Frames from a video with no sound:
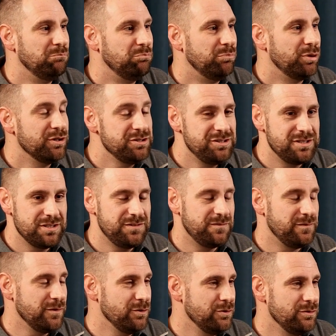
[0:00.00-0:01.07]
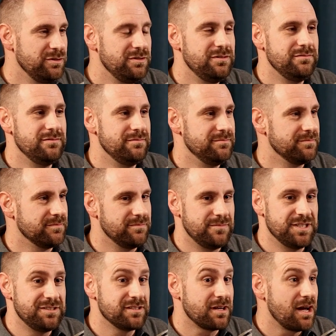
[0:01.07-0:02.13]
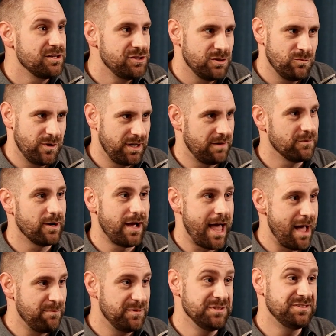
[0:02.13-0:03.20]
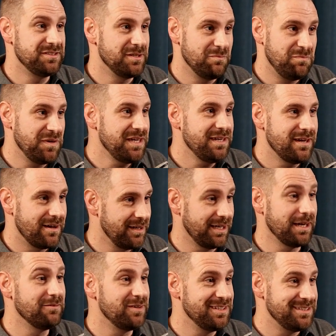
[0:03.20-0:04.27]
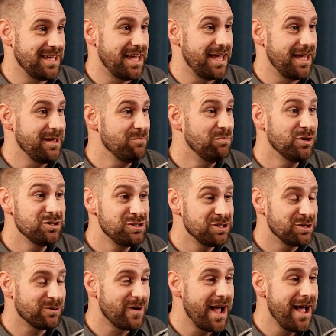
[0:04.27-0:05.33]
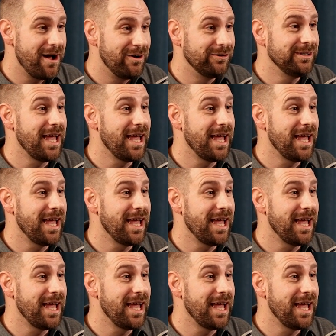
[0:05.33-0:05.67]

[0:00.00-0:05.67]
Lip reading: push this food discussion, whatever it happens to be on a given day, push it around